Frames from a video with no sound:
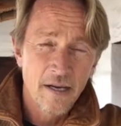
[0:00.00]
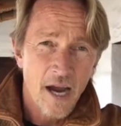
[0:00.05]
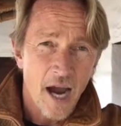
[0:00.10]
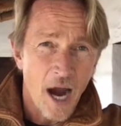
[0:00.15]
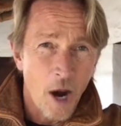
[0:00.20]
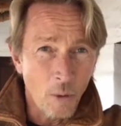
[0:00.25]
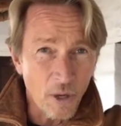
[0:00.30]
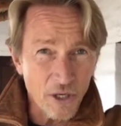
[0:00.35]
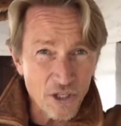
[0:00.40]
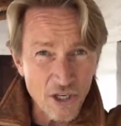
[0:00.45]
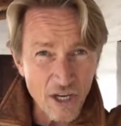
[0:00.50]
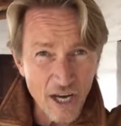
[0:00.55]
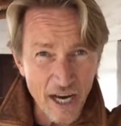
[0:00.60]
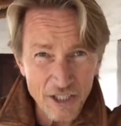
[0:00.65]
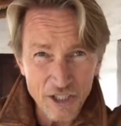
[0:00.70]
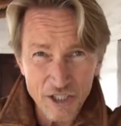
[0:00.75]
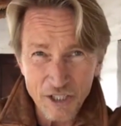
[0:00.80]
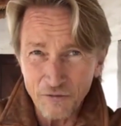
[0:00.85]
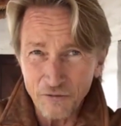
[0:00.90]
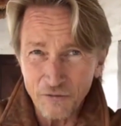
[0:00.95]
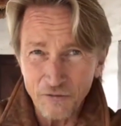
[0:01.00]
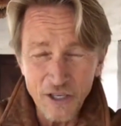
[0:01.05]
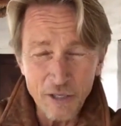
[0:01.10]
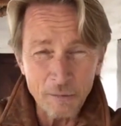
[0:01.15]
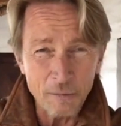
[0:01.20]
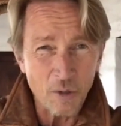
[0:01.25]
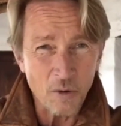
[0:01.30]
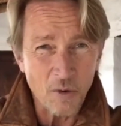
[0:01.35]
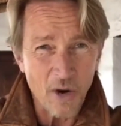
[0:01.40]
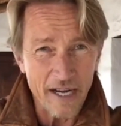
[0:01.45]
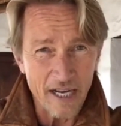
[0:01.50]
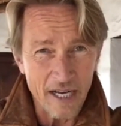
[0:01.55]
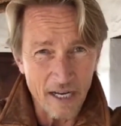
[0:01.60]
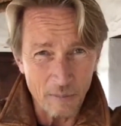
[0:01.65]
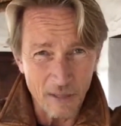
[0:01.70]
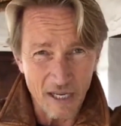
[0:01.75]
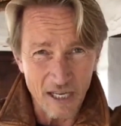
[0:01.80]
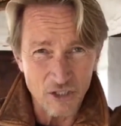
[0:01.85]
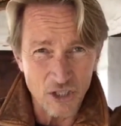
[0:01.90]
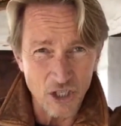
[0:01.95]
I want you guys to feel me right now,
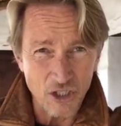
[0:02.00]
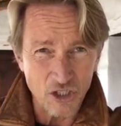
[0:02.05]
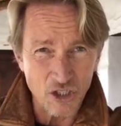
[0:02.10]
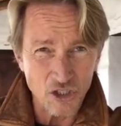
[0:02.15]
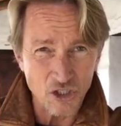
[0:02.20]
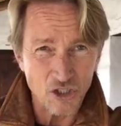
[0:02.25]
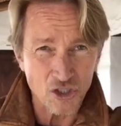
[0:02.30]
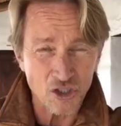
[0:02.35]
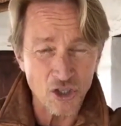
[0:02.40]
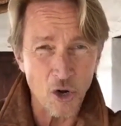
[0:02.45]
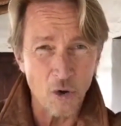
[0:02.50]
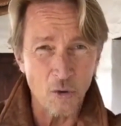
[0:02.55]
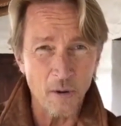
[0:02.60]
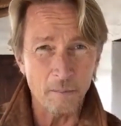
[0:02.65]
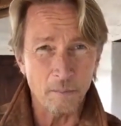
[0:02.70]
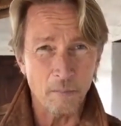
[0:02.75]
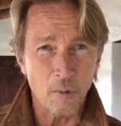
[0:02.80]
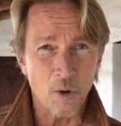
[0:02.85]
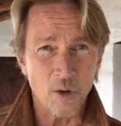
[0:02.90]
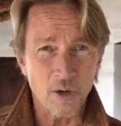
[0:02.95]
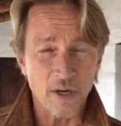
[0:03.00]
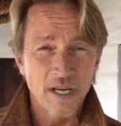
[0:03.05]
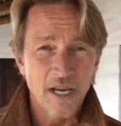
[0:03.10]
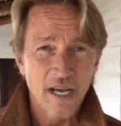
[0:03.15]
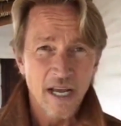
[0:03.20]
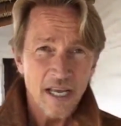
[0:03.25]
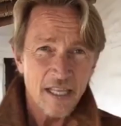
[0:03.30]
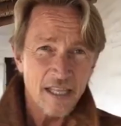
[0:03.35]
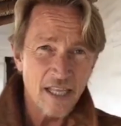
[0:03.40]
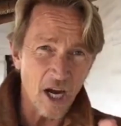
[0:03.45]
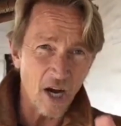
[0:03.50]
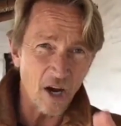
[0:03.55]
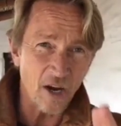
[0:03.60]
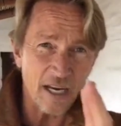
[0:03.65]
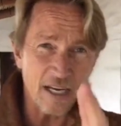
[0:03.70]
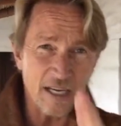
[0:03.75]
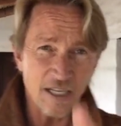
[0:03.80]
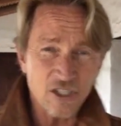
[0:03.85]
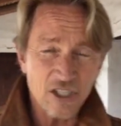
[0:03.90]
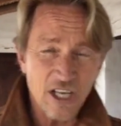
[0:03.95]
because this is so important. There
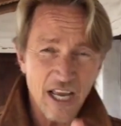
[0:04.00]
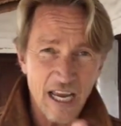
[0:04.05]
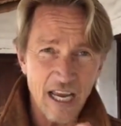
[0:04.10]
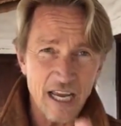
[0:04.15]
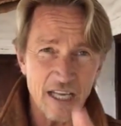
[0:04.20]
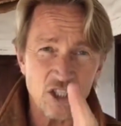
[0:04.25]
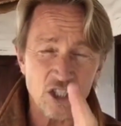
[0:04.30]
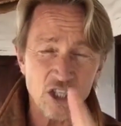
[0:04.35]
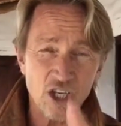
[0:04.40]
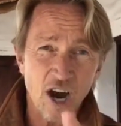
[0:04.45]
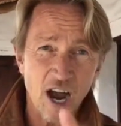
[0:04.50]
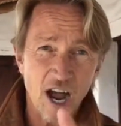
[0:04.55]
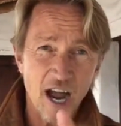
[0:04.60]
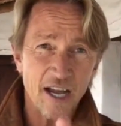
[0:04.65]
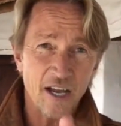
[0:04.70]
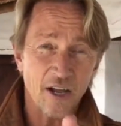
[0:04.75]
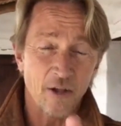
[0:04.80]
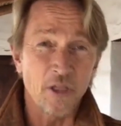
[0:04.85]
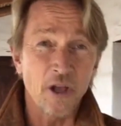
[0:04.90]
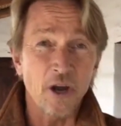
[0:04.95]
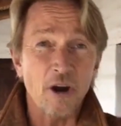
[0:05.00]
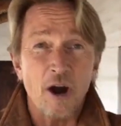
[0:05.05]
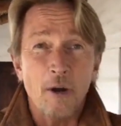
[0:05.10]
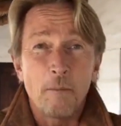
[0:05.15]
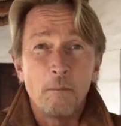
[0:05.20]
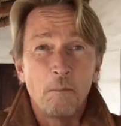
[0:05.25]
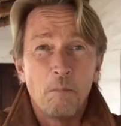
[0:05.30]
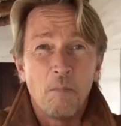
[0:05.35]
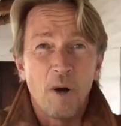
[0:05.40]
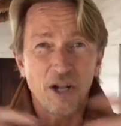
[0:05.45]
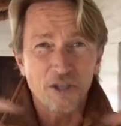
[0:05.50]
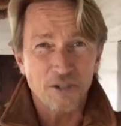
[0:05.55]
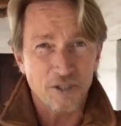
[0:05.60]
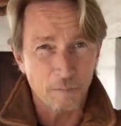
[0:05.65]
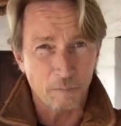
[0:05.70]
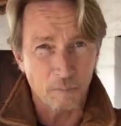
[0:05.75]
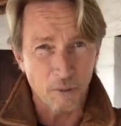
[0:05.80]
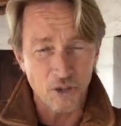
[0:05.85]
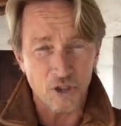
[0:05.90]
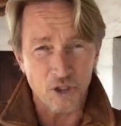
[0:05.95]
is a child. There are
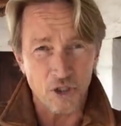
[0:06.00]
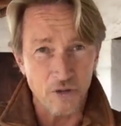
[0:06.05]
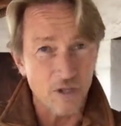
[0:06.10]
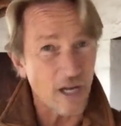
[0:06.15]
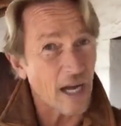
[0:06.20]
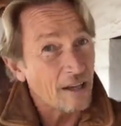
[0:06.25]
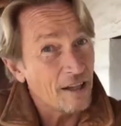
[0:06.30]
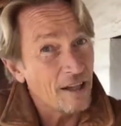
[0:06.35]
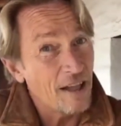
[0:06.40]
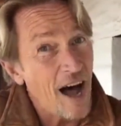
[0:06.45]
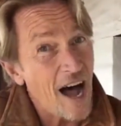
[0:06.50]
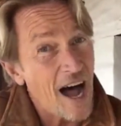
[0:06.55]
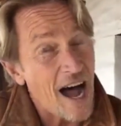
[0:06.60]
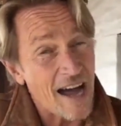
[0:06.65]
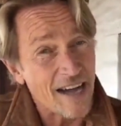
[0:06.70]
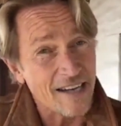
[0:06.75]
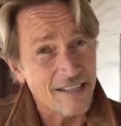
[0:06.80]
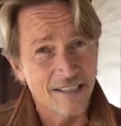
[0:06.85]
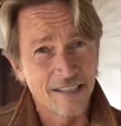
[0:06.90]
multiple children, not a lot.